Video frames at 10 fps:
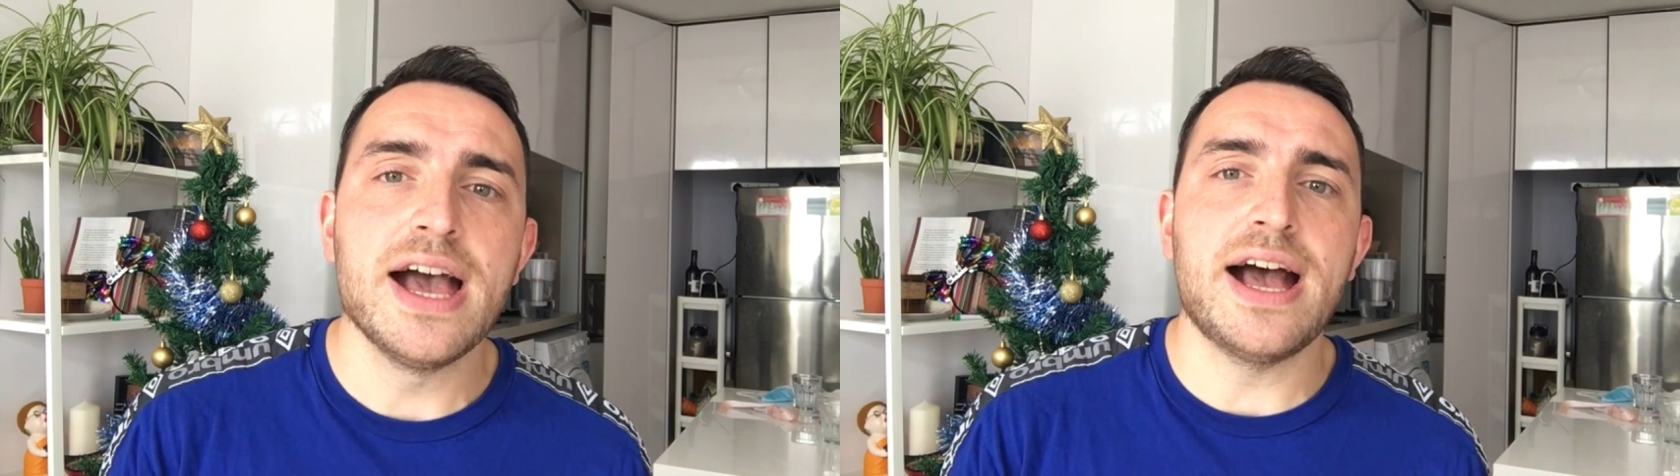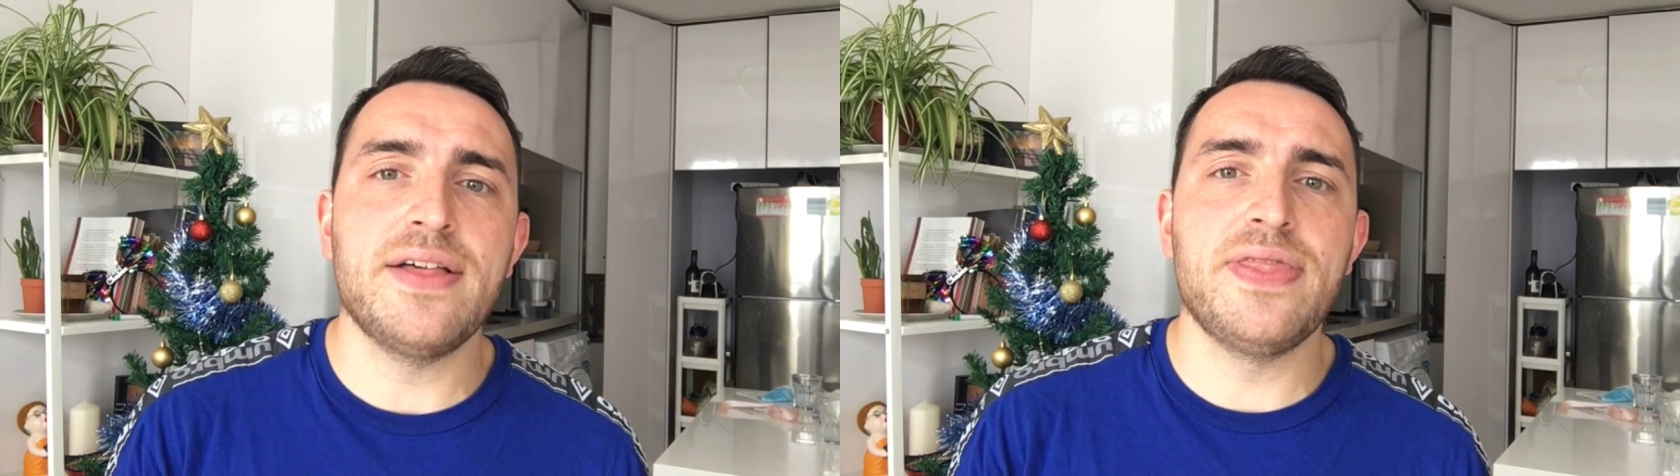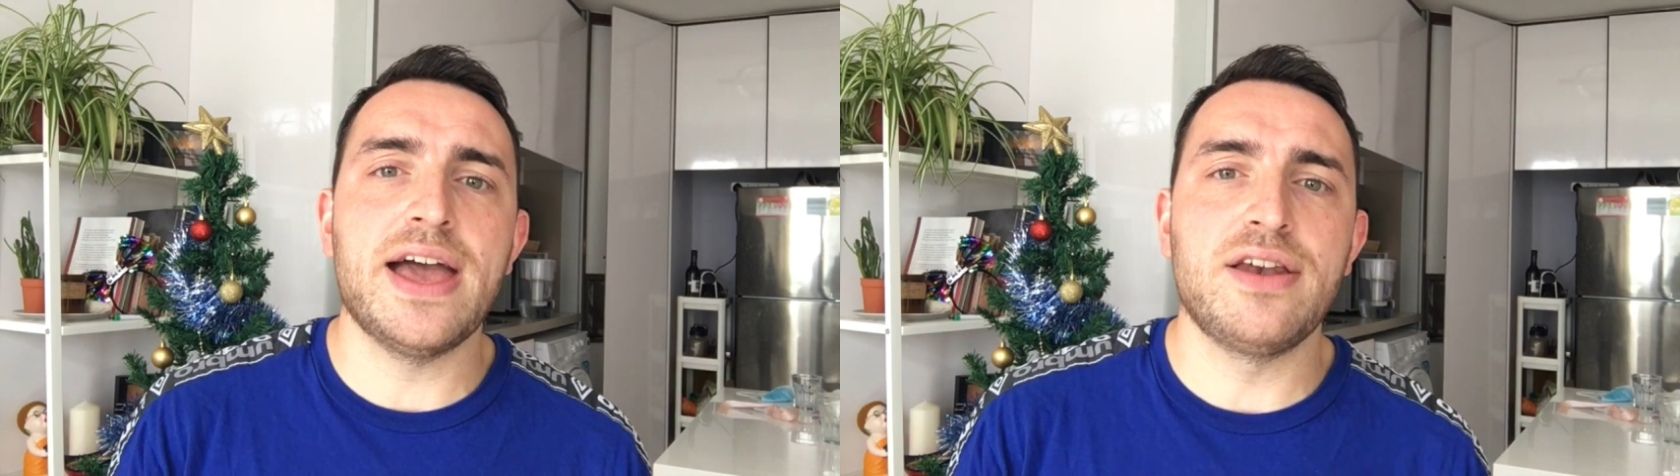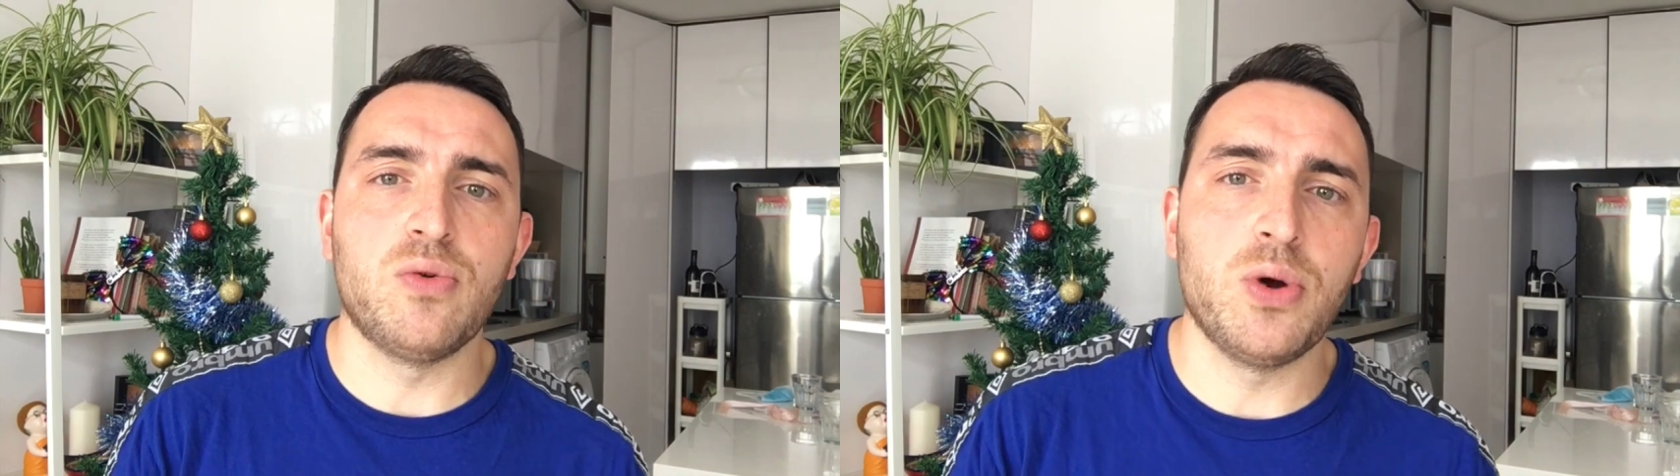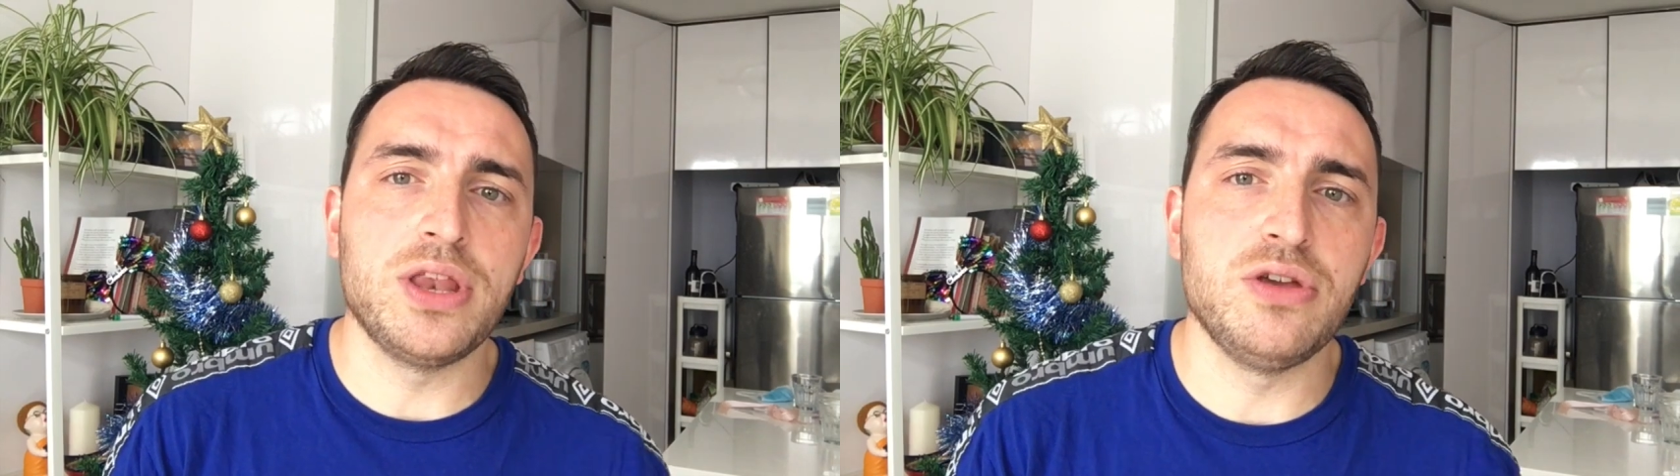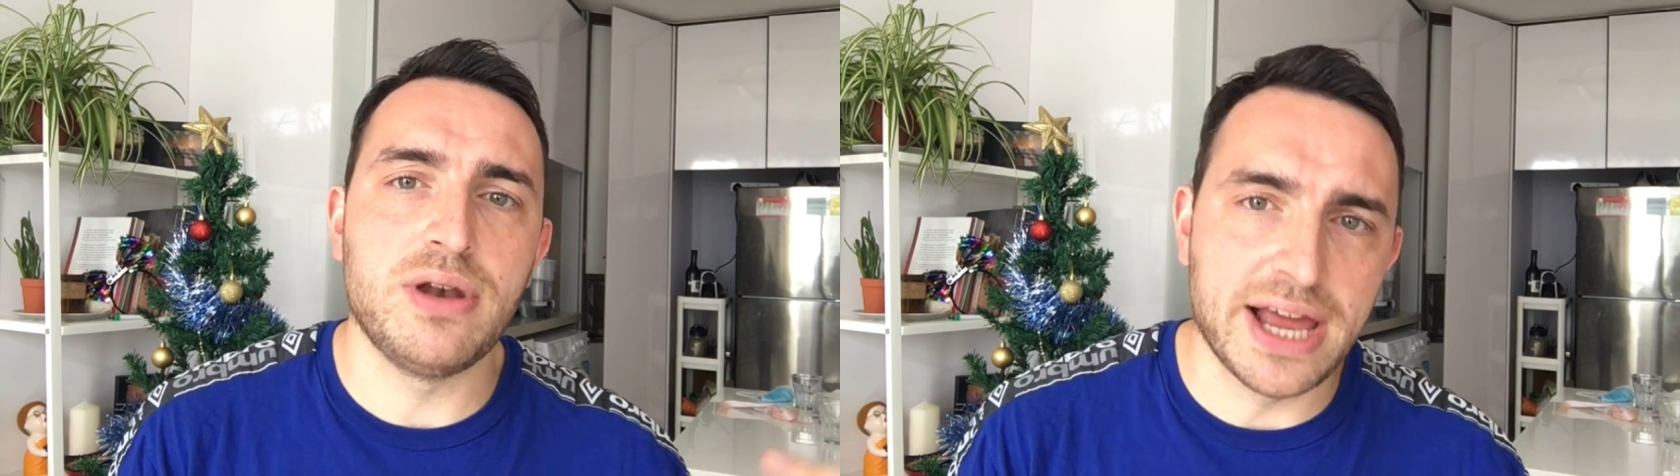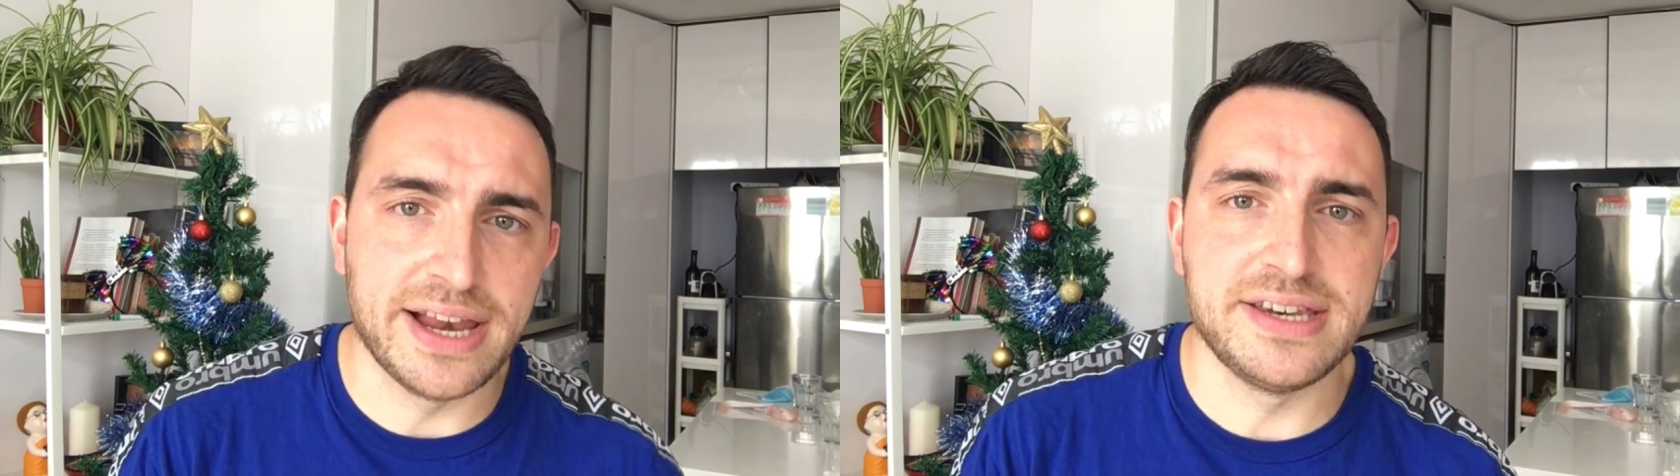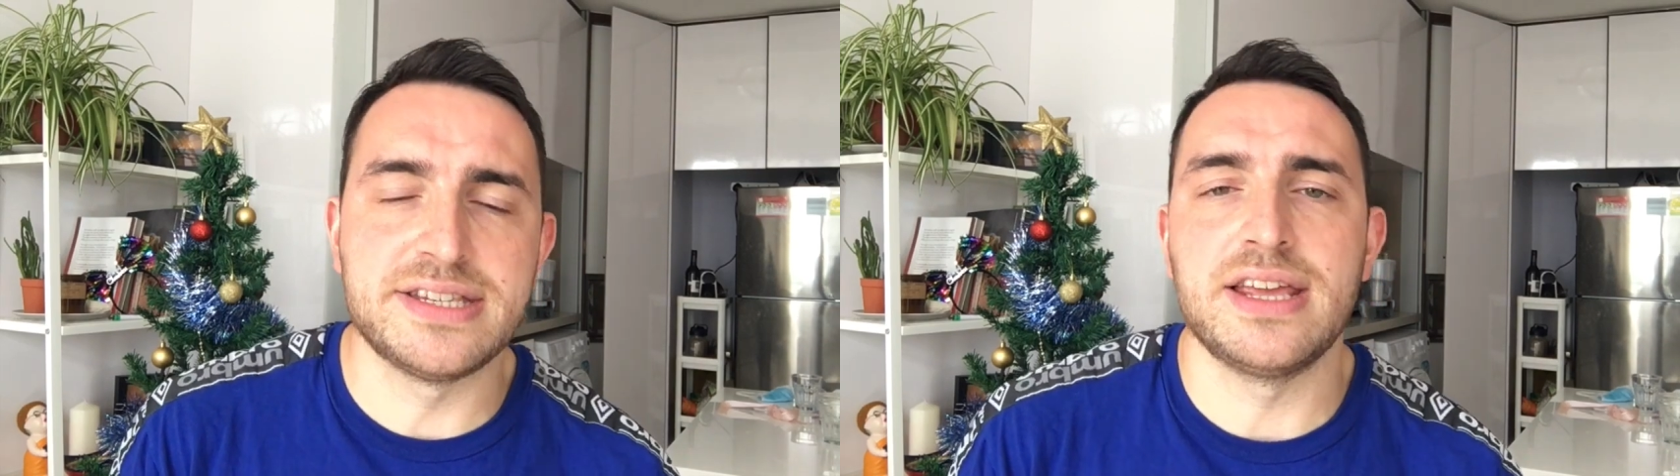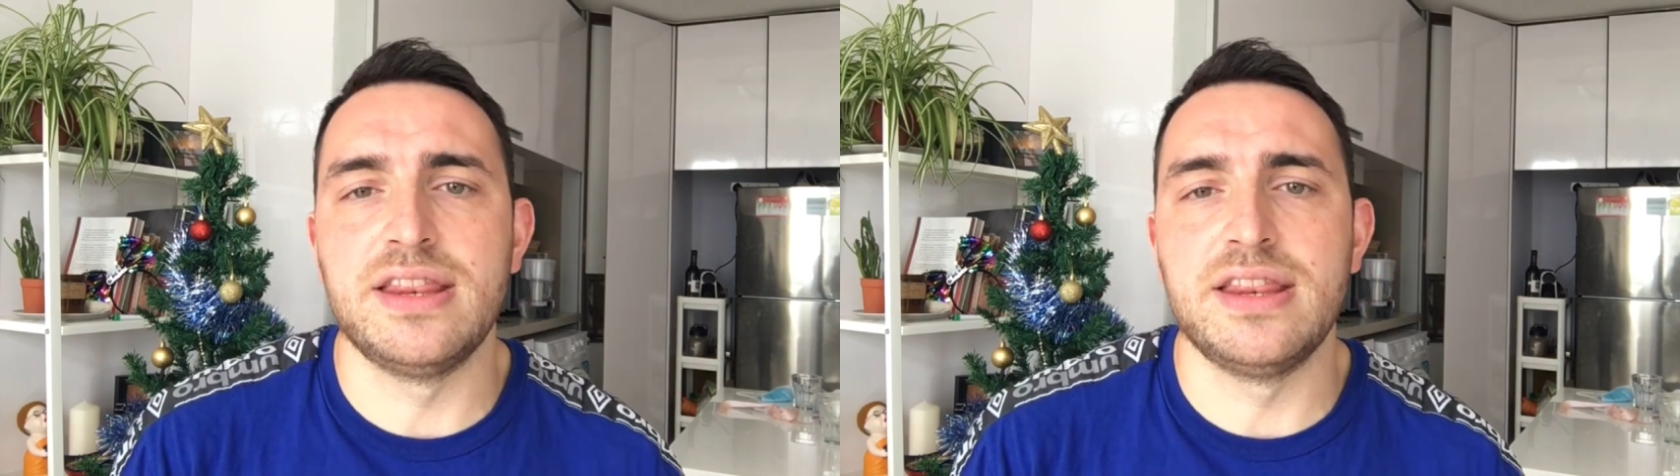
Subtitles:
And then when you land